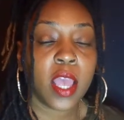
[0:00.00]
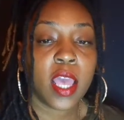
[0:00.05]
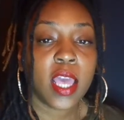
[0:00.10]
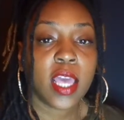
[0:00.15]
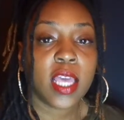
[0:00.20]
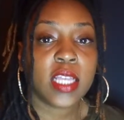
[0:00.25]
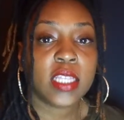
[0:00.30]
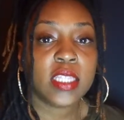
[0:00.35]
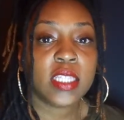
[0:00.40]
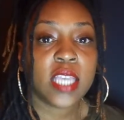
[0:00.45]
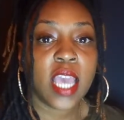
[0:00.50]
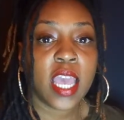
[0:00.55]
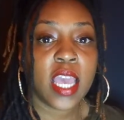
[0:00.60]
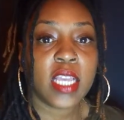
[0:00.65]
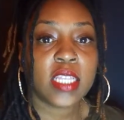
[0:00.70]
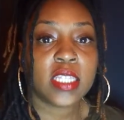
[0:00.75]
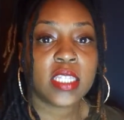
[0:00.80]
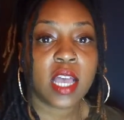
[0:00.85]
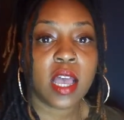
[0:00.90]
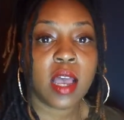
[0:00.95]
It
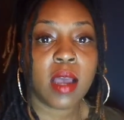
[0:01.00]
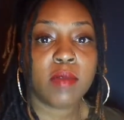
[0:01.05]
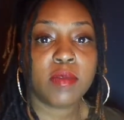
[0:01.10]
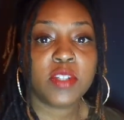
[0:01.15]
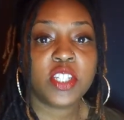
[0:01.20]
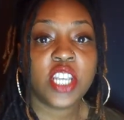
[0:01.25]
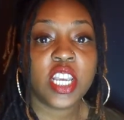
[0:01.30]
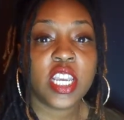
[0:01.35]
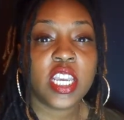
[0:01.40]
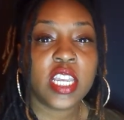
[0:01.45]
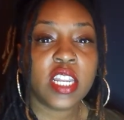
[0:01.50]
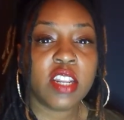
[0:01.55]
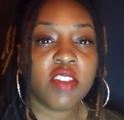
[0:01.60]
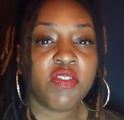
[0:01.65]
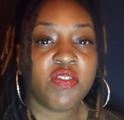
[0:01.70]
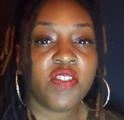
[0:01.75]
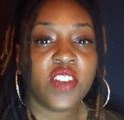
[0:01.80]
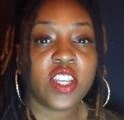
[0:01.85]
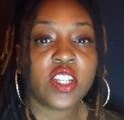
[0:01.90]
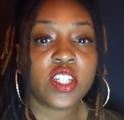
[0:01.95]
takes chicken
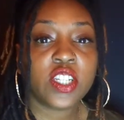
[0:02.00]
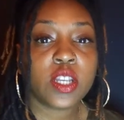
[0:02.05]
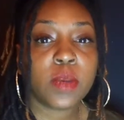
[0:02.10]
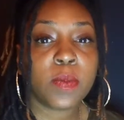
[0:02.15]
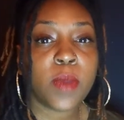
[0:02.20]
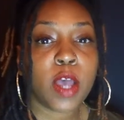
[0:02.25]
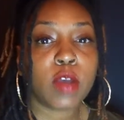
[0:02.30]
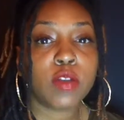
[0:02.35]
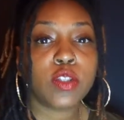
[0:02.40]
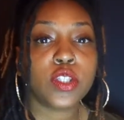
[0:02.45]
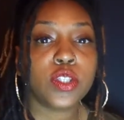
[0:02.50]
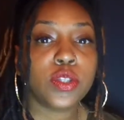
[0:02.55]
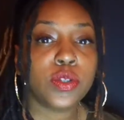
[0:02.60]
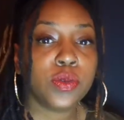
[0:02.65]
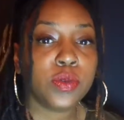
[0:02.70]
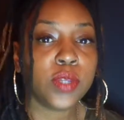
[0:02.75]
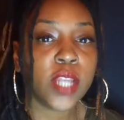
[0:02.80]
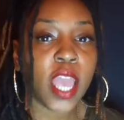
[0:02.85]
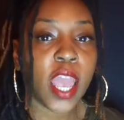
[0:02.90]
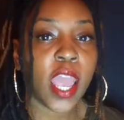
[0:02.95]
and fish about
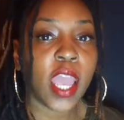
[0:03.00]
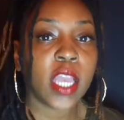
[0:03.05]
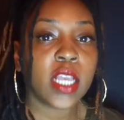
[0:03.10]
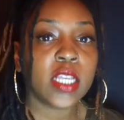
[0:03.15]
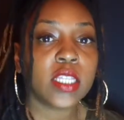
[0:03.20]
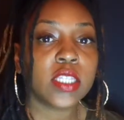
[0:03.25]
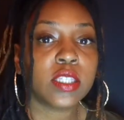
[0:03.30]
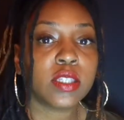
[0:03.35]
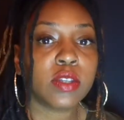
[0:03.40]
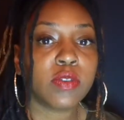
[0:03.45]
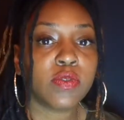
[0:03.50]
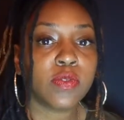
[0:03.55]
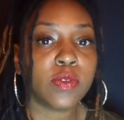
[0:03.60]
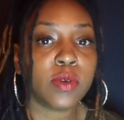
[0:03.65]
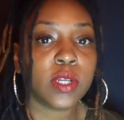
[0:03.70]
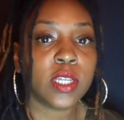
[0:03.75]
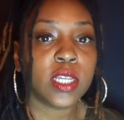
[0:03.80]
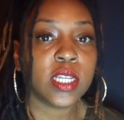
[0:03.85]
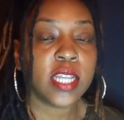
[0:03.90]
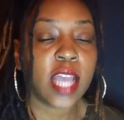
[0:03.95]
2 days to
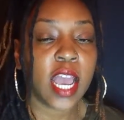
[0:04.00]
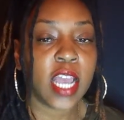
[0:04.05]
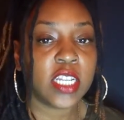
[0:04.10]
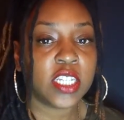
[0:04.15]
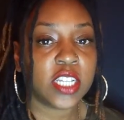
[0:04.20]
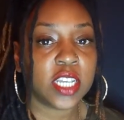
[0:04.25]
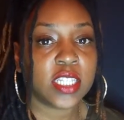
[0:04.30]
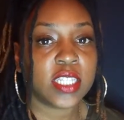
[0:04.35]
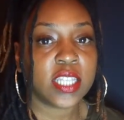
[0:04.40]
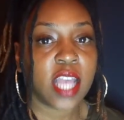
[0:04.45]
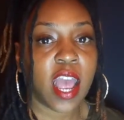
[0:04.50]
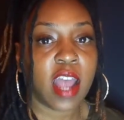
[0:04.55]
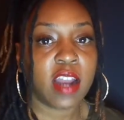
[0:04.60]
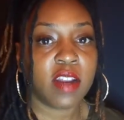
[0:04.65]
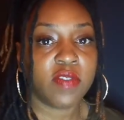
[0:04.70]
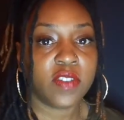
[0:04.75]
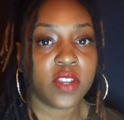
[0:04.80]
fully digest out of